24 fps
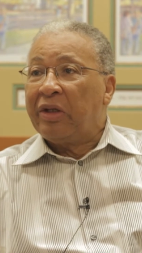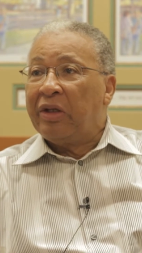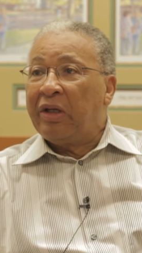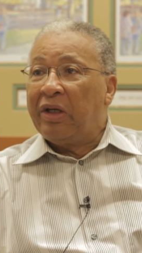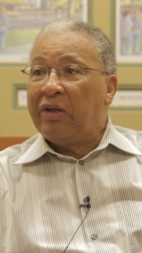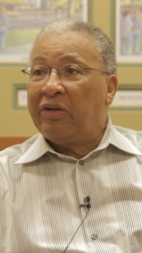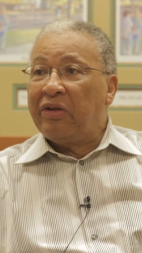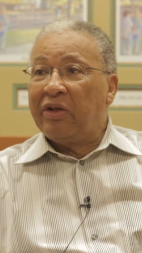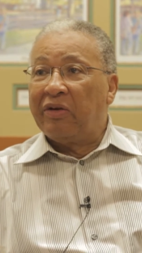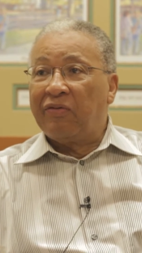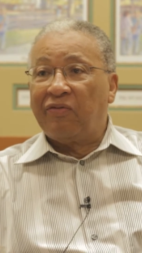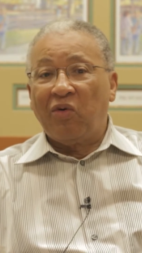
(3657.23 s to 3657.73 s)

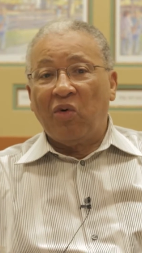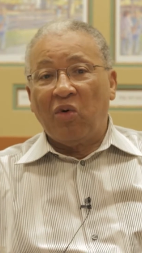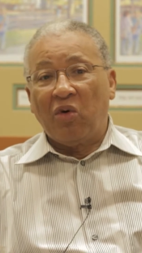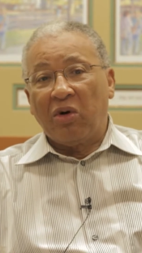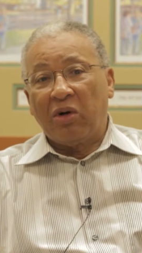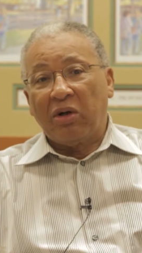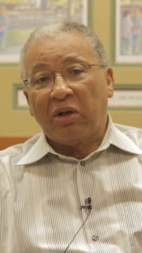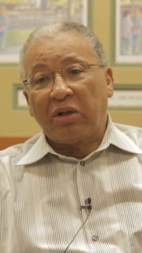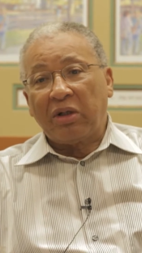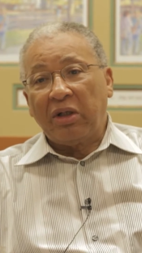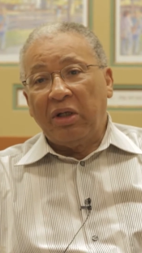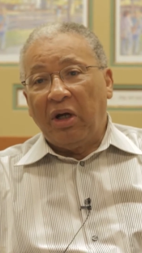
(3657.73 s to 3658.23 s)
And
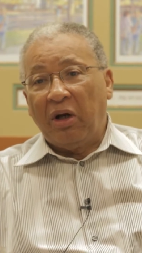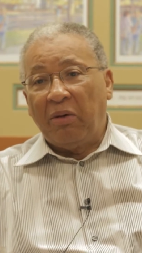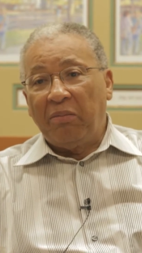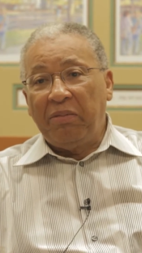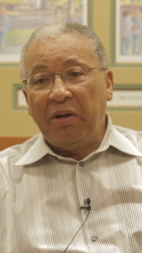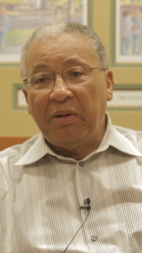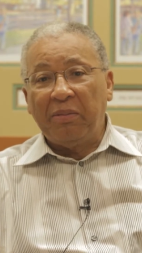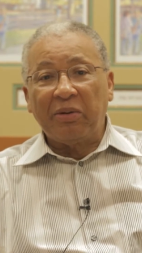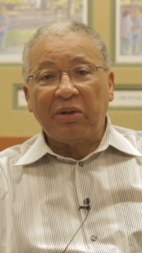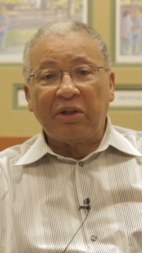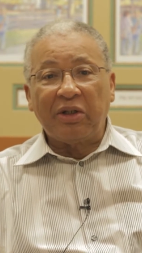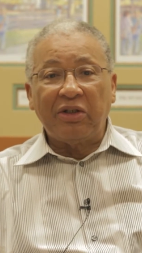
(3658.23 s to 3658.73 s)
therefore,
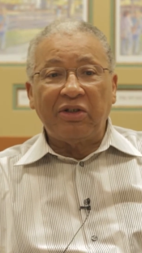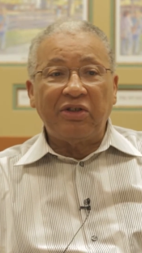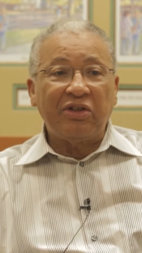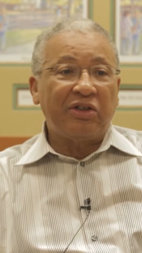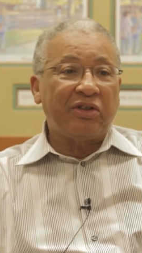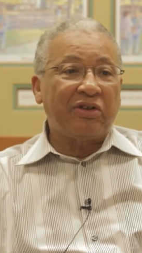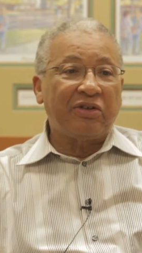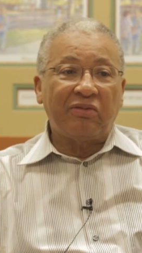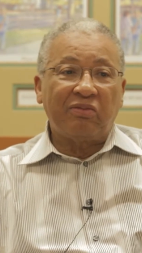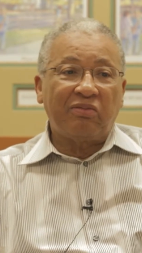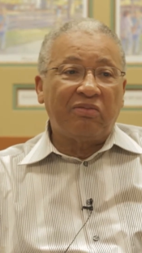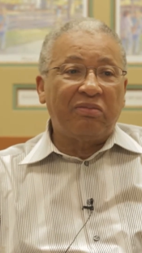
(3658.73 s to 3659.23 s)
people could
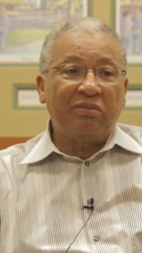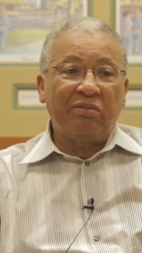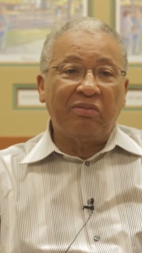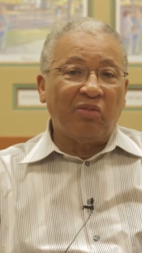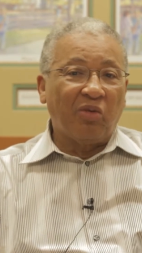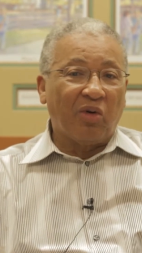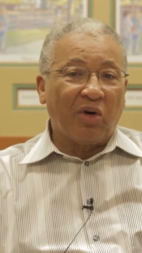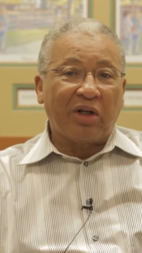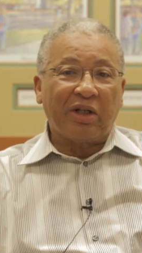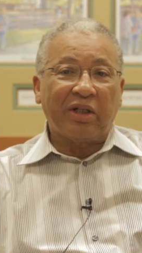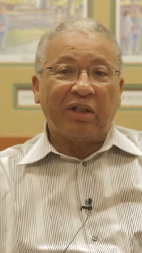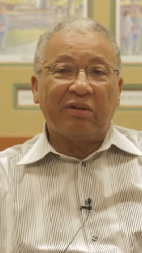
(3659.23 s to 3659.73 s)
just
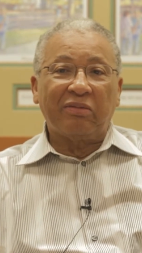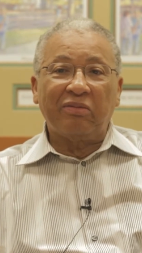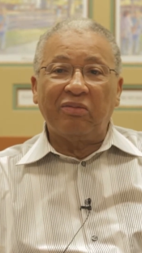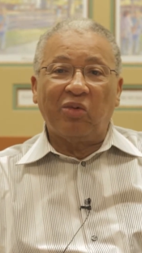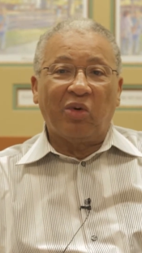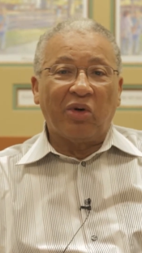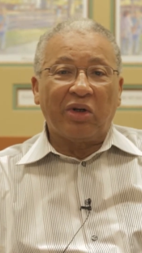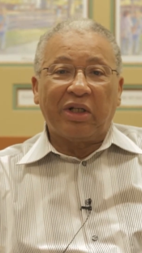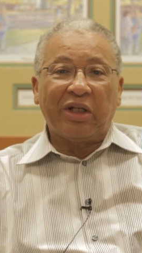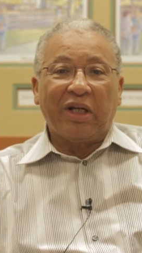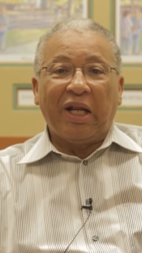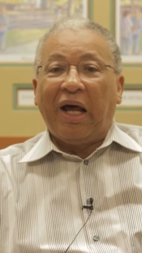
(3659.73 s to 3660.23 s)
work
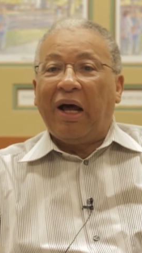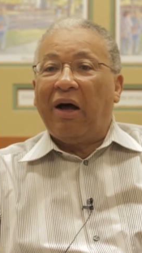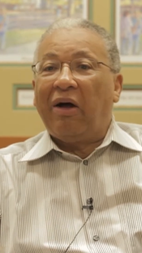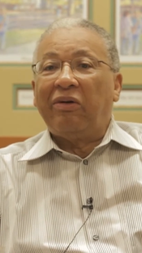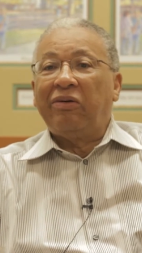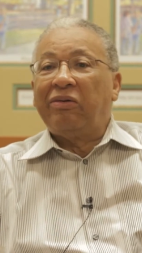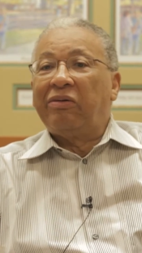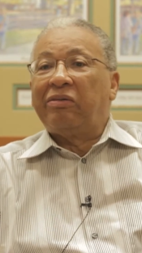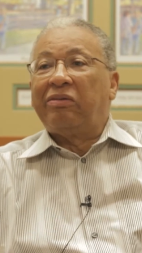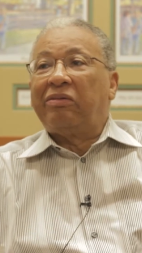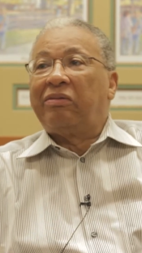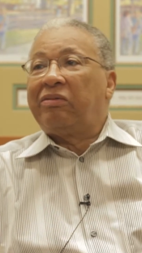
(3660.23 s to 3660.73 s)
it out
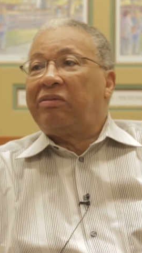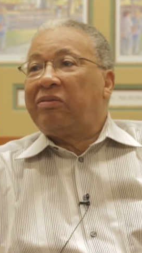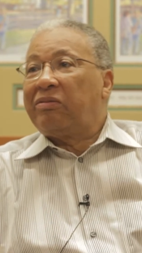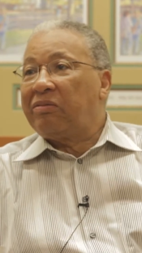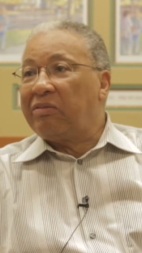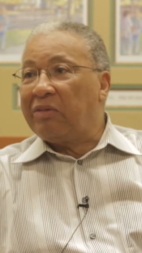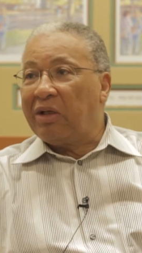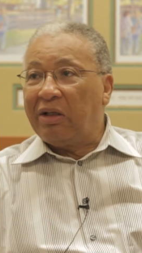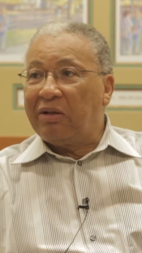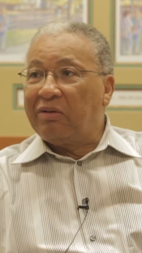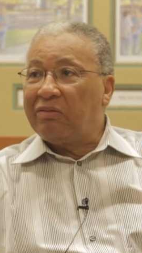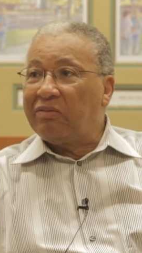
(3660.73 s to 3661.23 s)

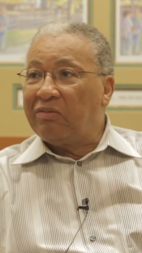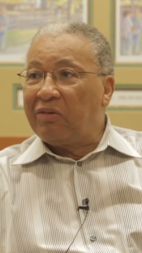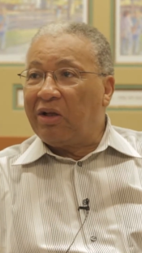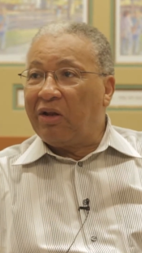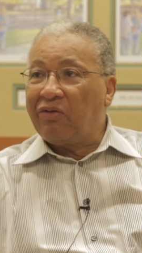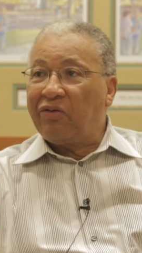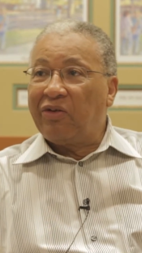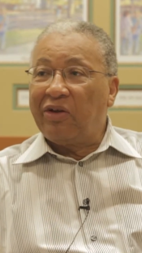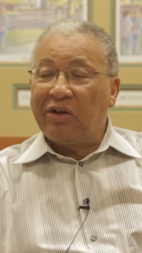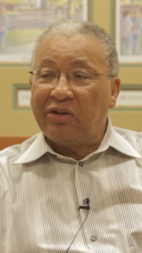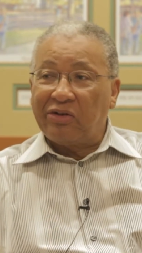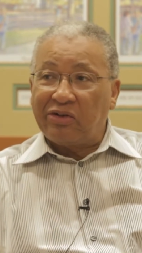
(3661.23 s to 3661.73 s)
and
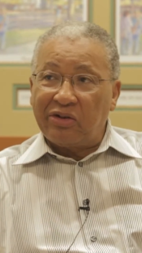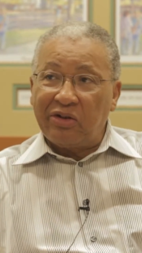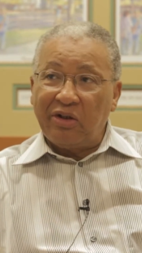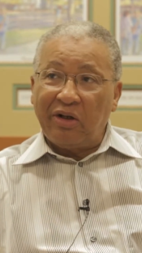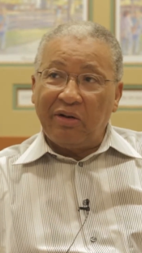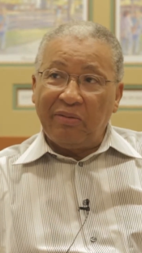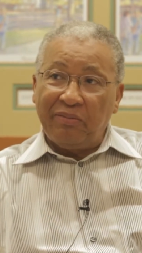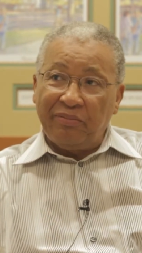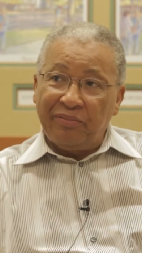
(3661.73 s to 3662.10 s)
get things done.